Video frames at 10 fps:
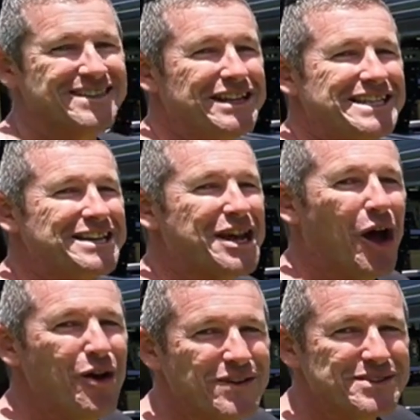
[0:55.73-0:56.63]
They tend to
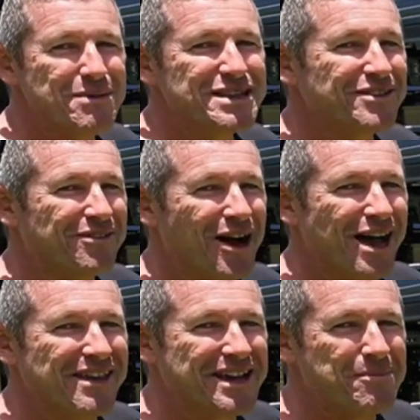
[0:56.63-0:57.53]

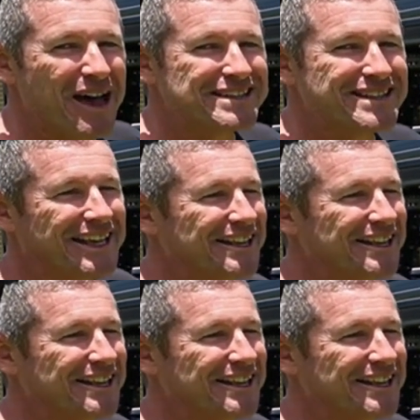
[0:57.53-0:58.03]
over-specify the capacity